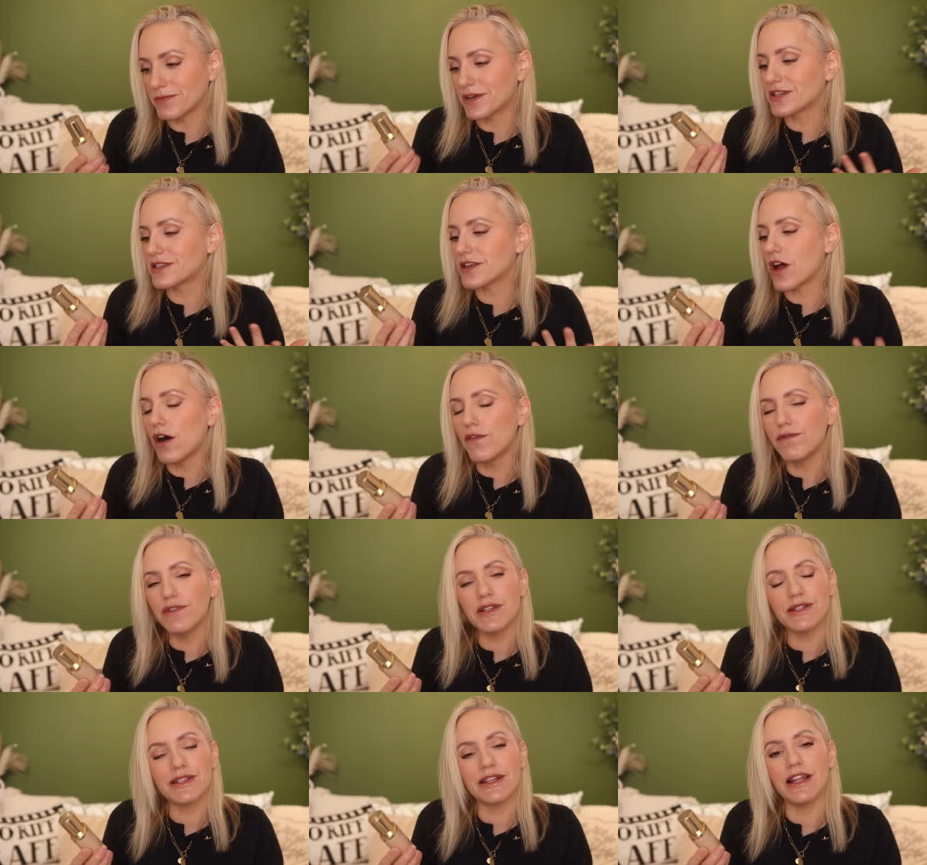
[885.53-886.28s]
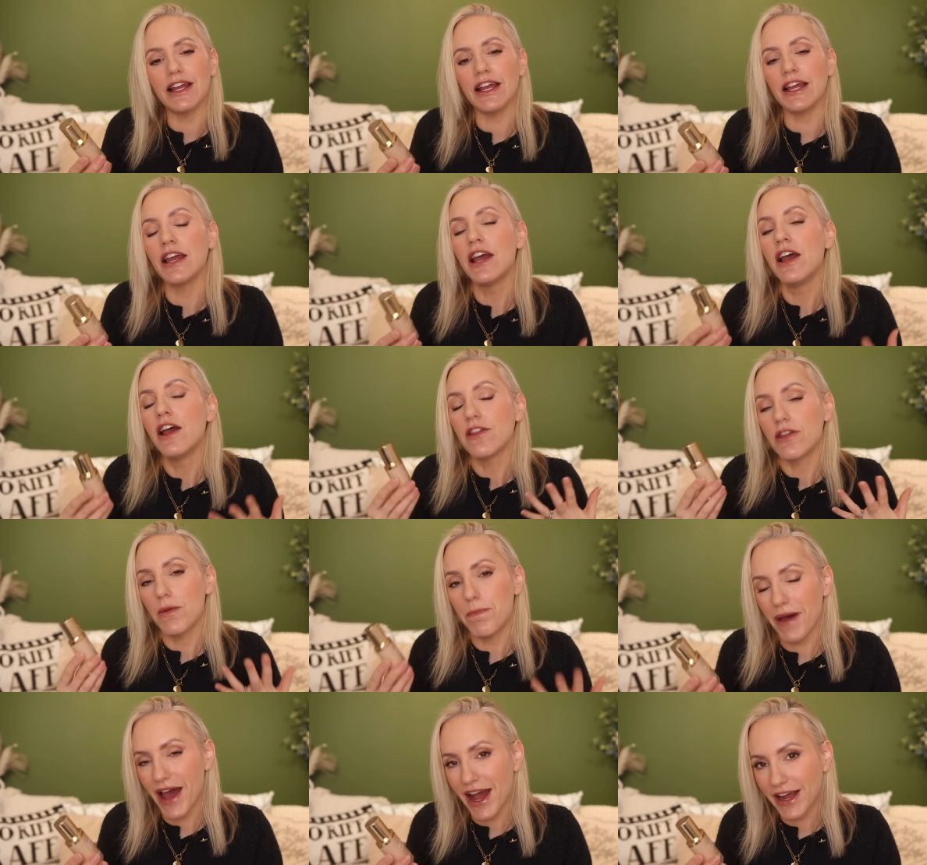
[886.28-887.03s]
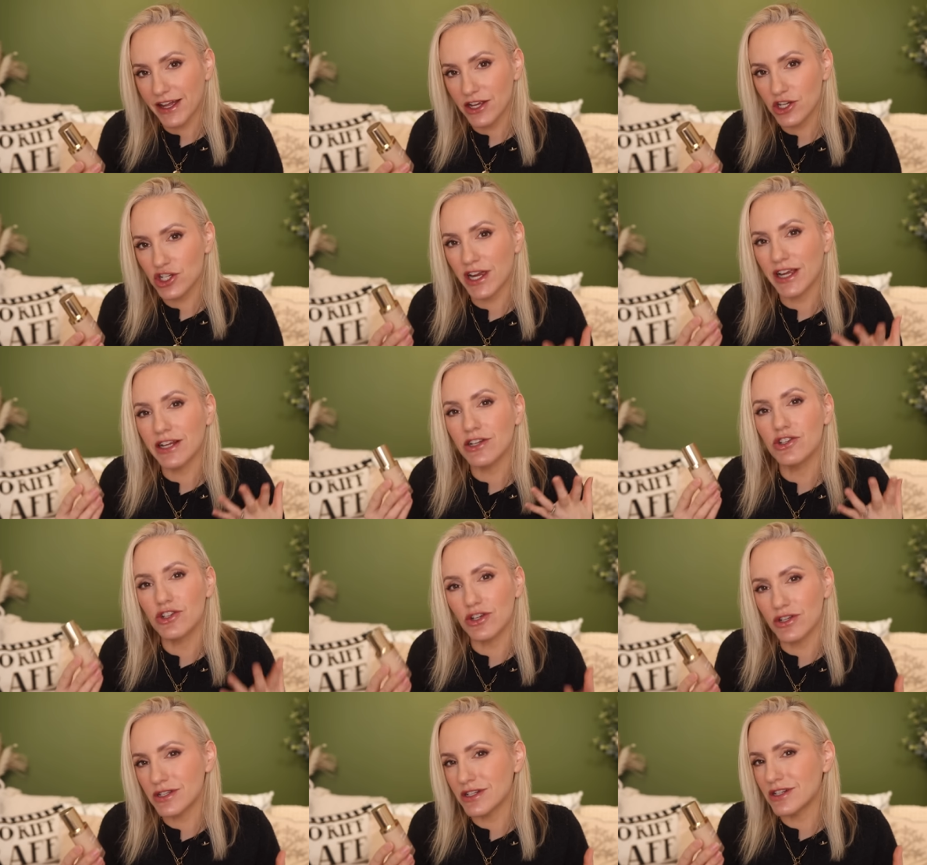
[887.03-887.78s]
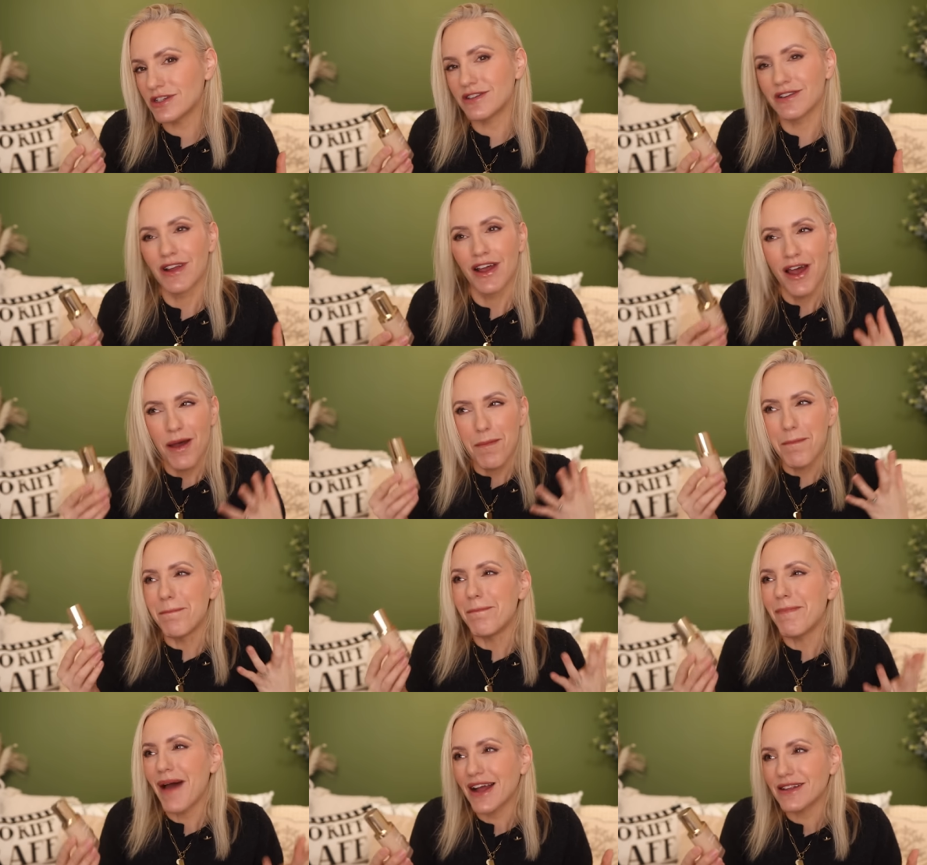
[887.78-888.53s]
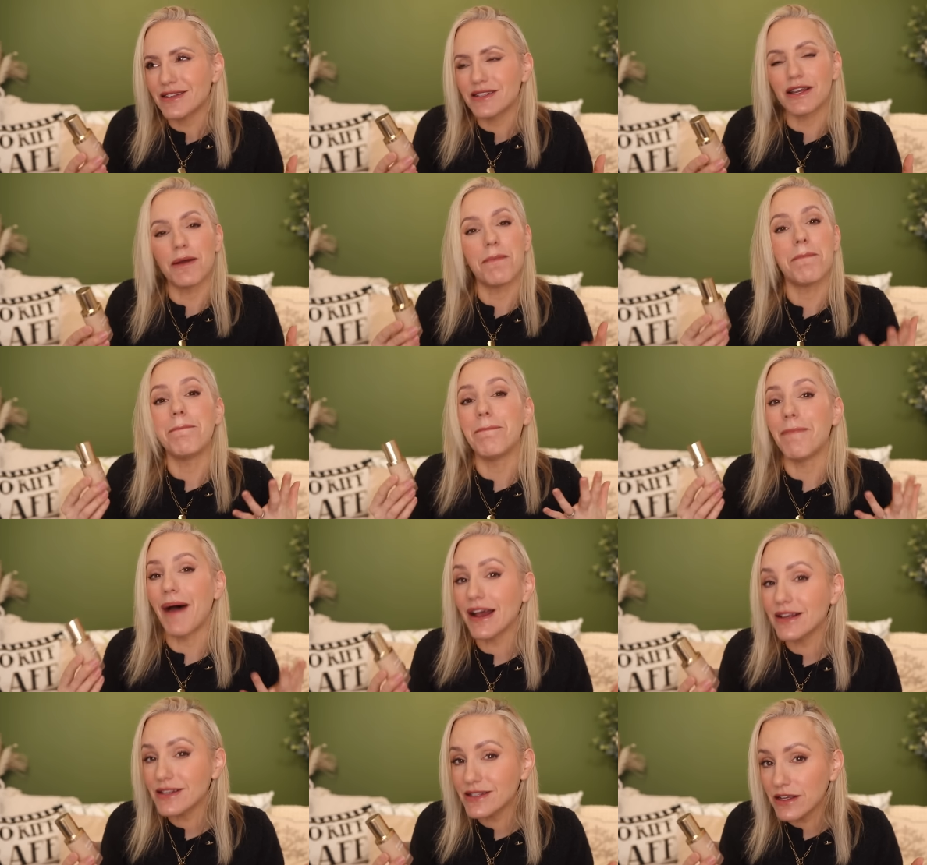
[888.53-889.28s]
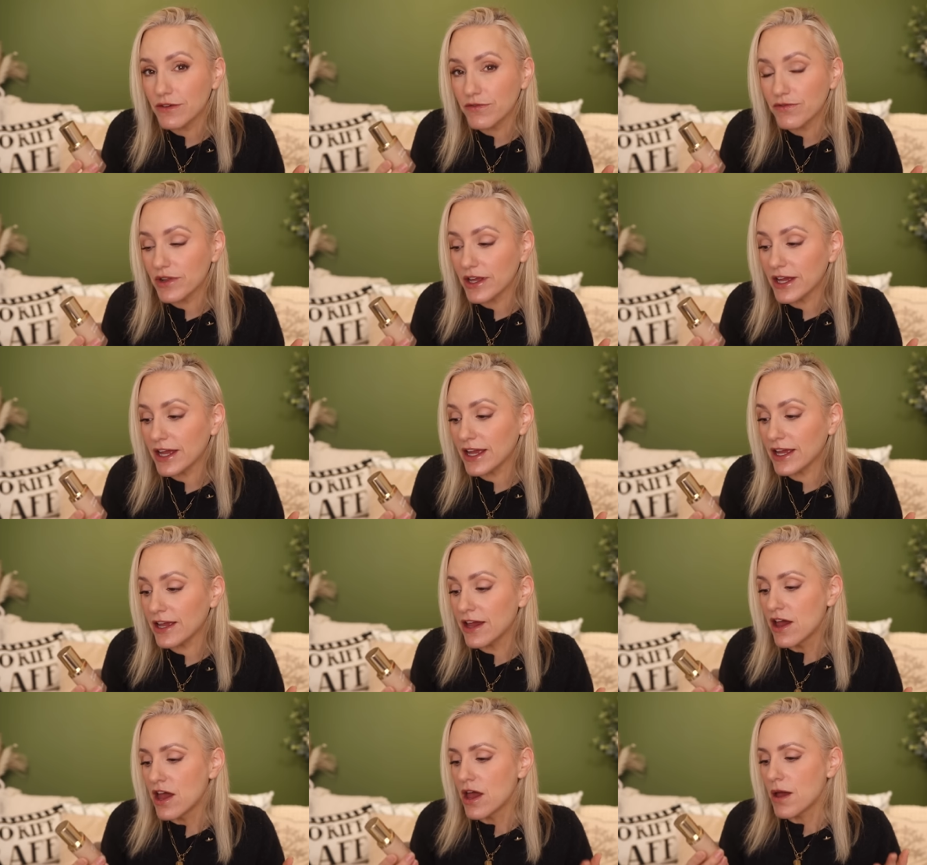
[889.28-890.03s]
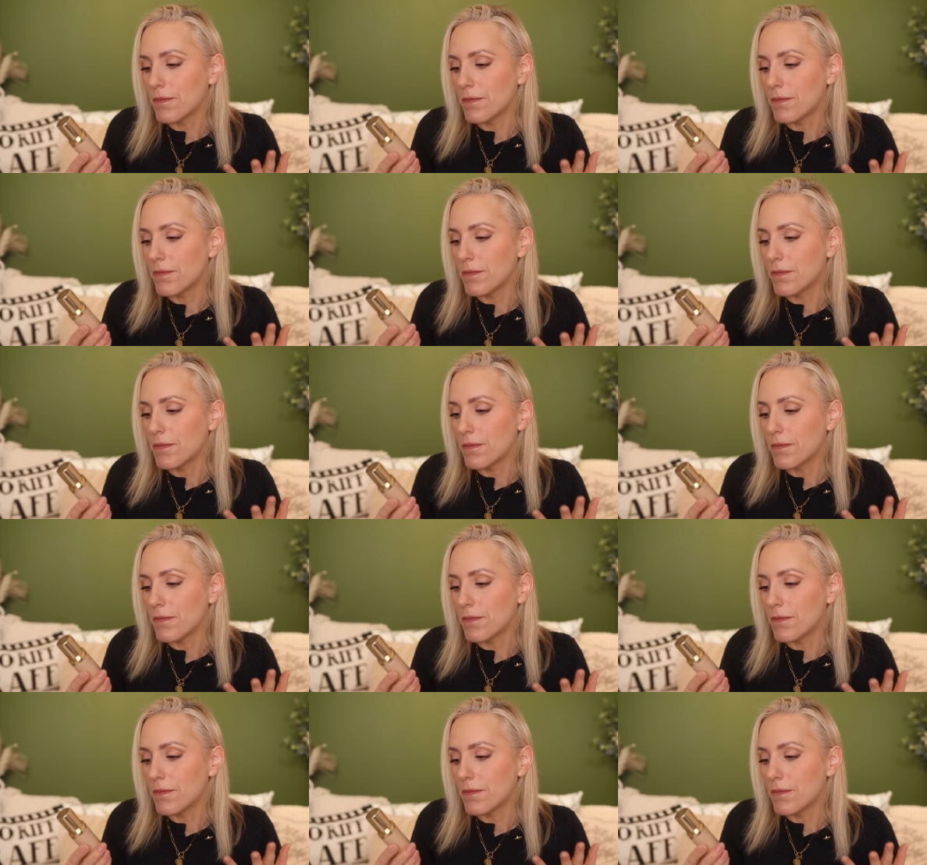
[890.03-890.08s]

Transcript: because obviously the packaging doesn't matter massively,